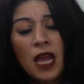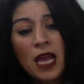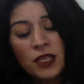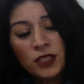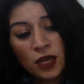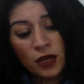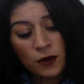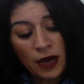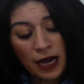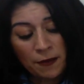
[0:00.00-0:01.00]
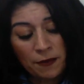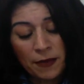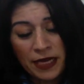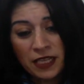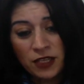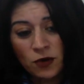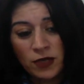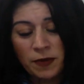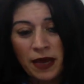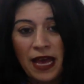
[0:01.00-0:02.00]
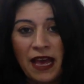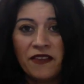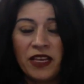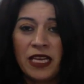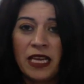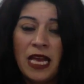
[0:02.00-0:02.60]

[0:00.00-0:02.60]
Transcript: So Maslow talks about having,